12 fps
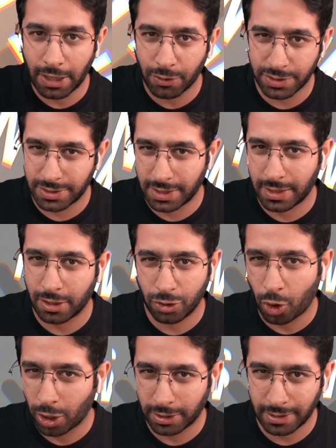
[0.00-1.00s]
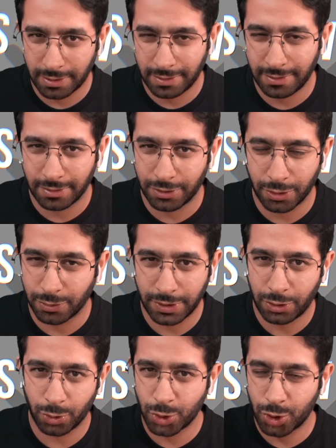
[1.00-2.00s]
hours there are not, they
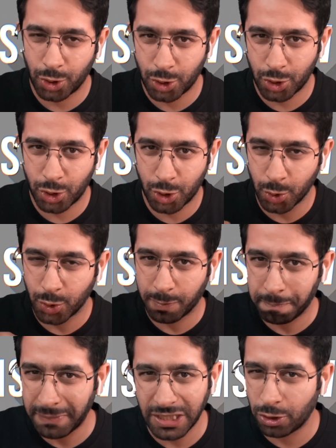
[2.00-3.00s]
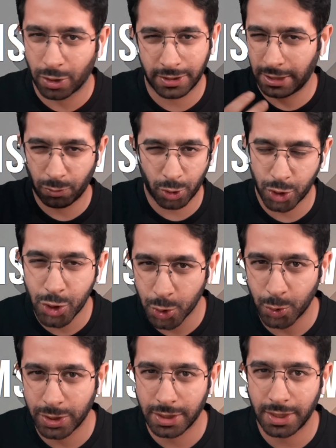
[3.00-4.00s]
don't suit me, or they won't
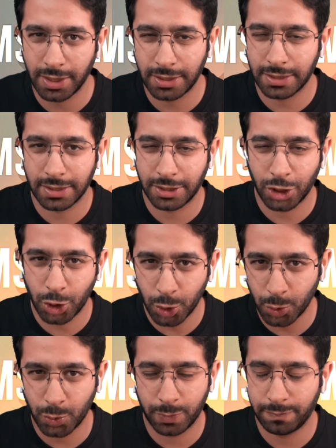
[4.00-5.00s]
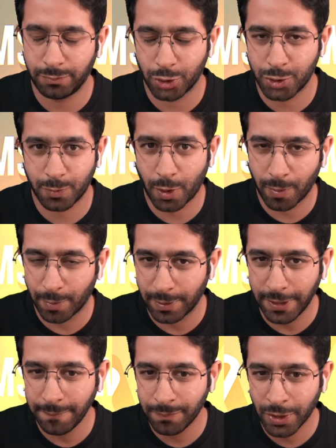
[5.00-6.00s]
suit either you most
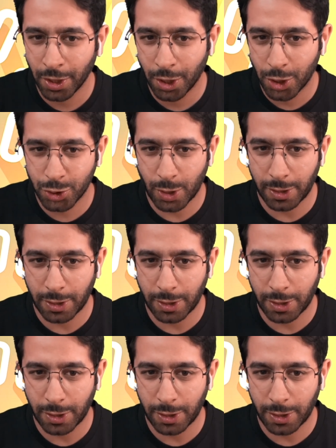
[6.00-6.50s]
probably. So